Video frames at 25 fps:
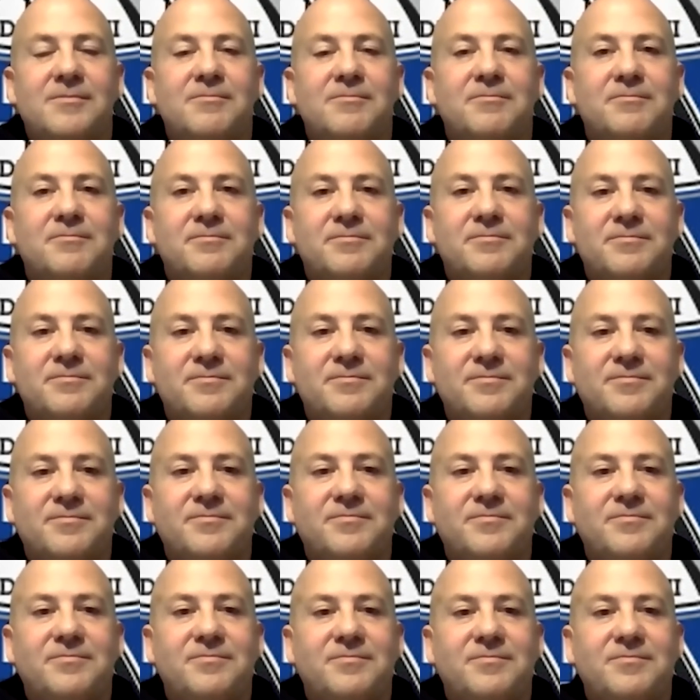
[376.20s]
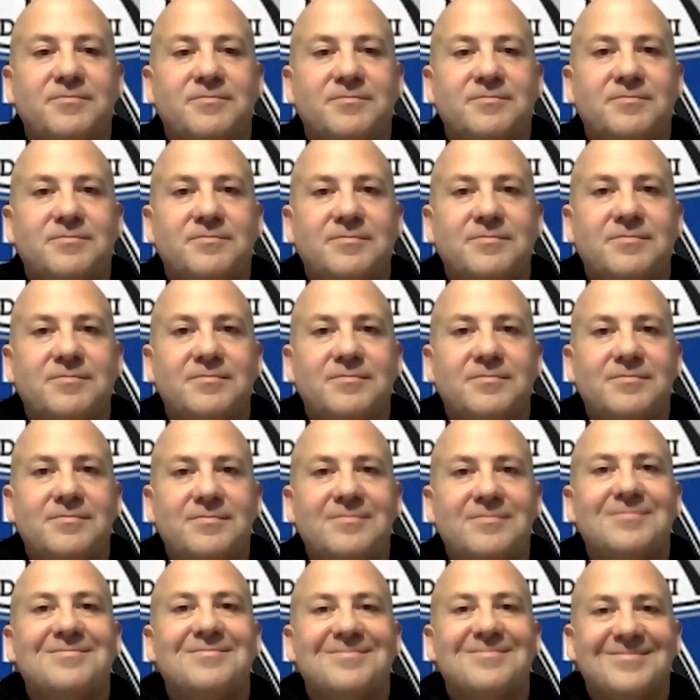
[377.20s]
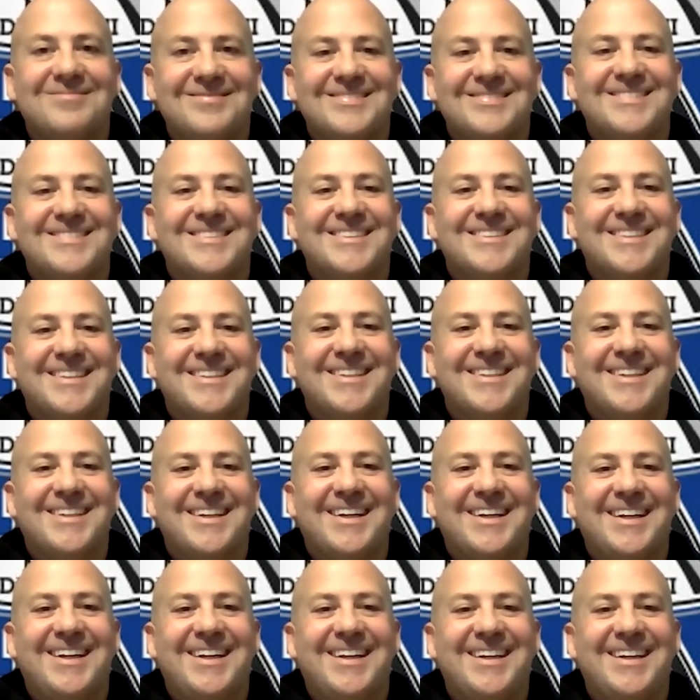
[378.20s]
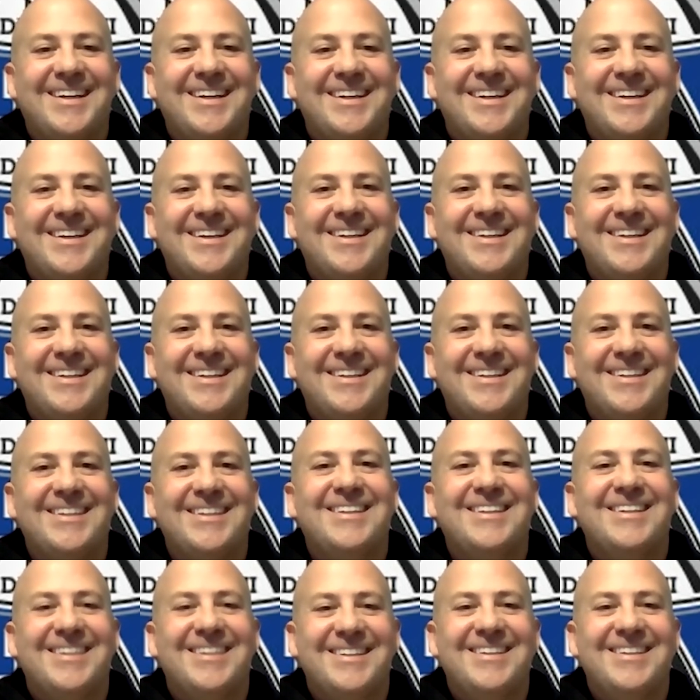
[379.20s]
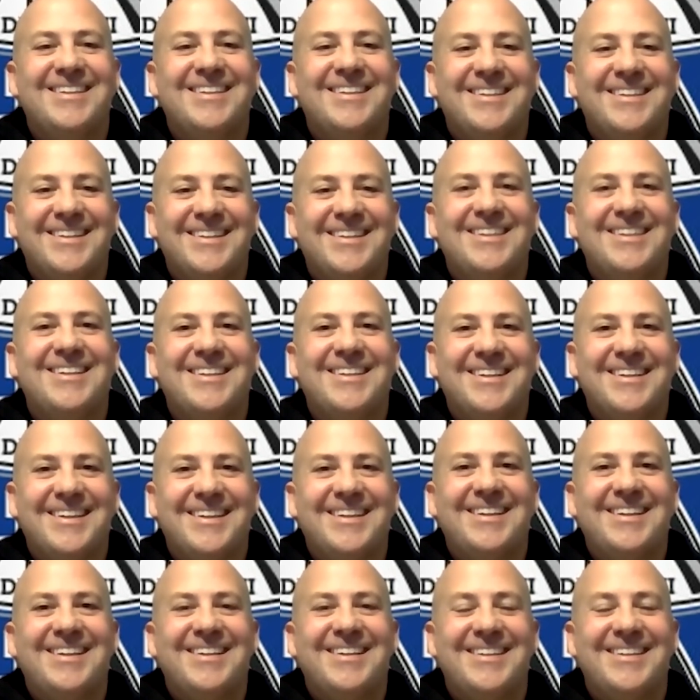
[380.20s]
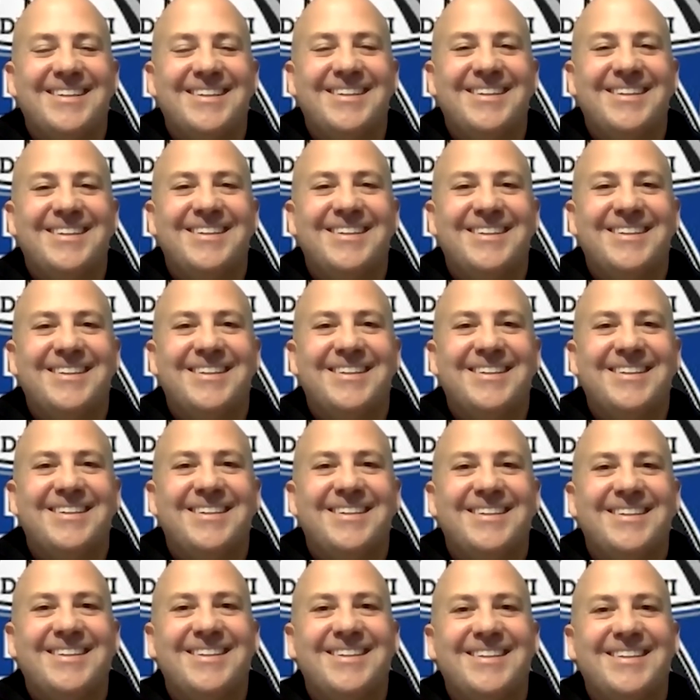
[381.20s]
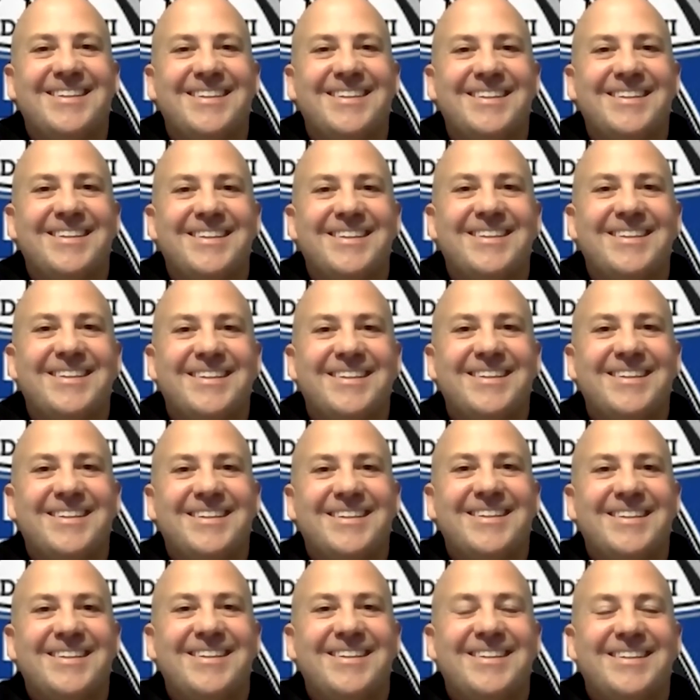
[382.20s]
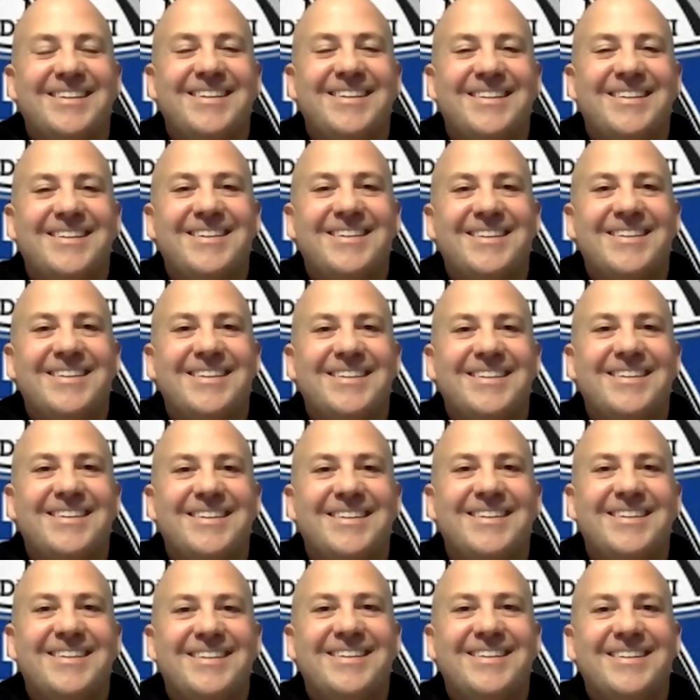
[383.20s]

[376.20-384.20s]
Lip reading: This person isn't speaking.